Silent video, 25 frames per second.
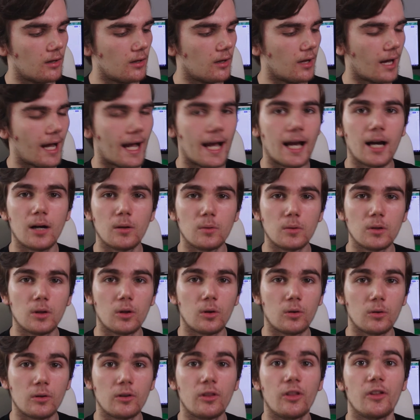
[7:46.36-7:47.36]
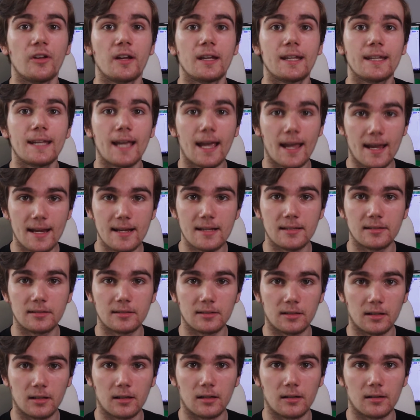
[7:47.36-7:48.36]
how long the case
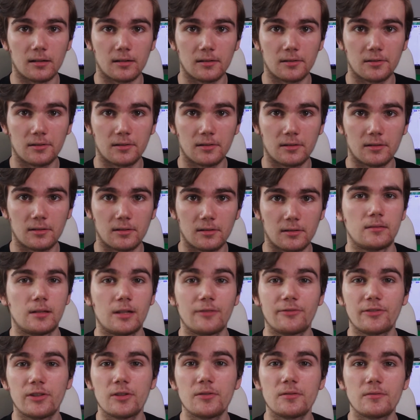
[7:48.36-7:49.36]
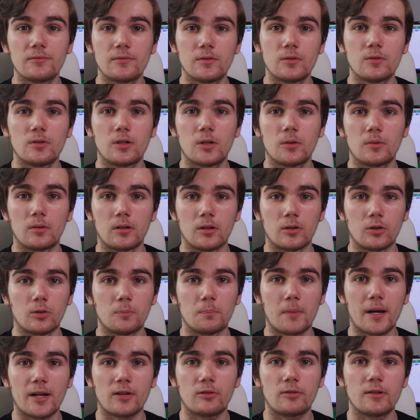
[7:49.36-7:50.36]
lasts. Now for those of you who don't know,
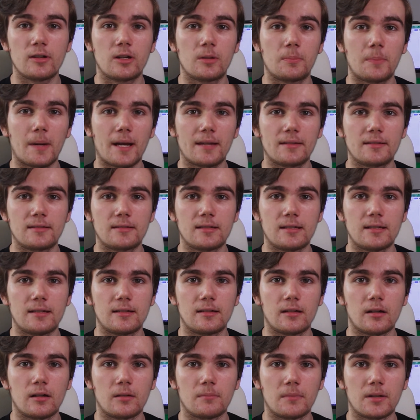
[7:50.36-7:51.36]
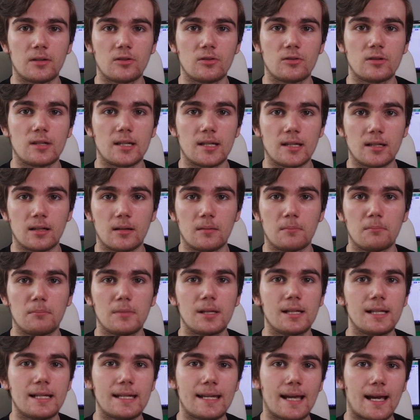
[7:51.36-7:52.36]
battery capacities are measured in
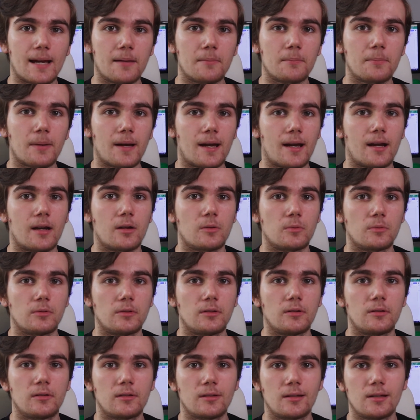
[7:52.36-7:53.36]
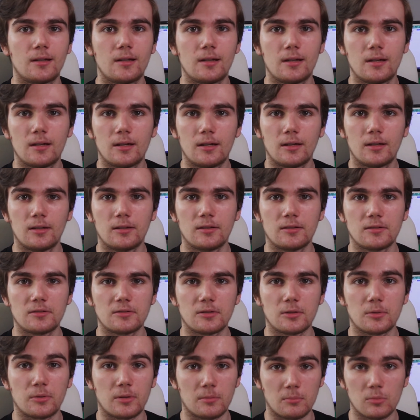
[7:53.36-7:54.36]
milliamp hours, and
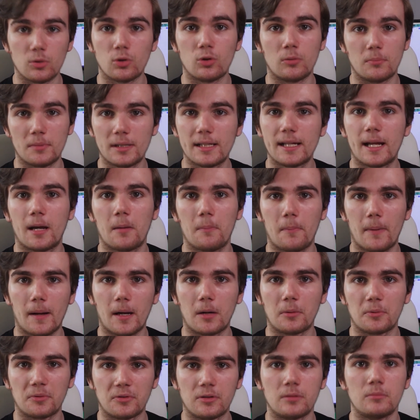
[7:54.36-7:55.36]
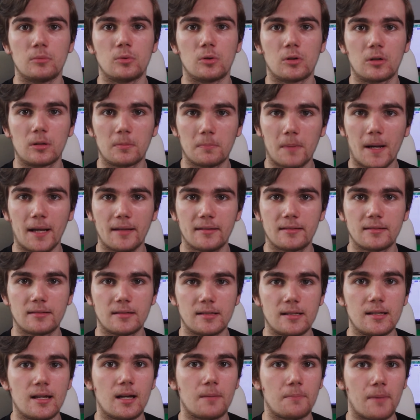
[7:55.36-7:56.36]
so the more milliamp hours, the more
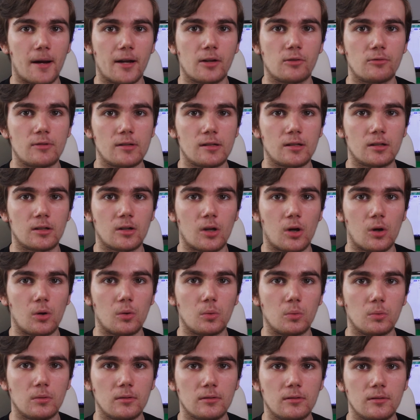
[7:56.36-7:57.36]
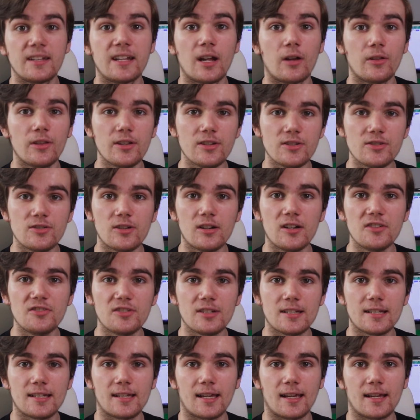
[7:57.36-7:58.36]
capacity a battery can hold. Now this
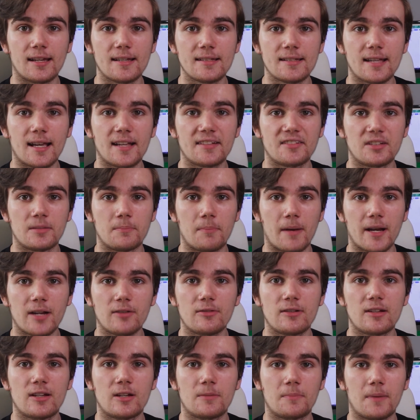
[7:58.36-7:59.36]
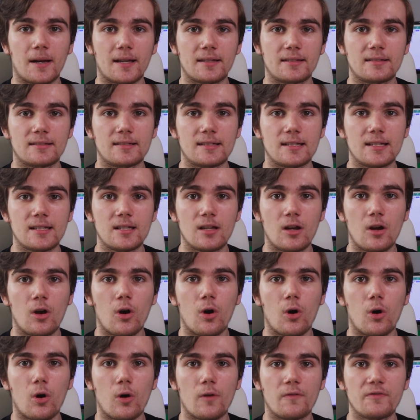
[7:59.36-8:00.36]
charging case has the battery capacity
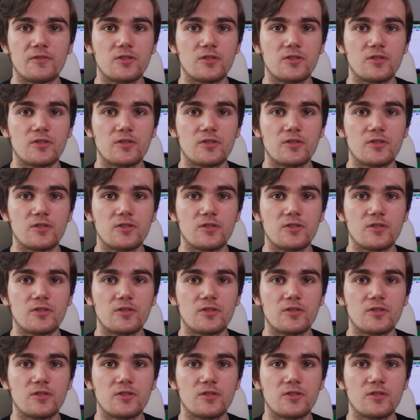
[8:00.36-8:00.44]
of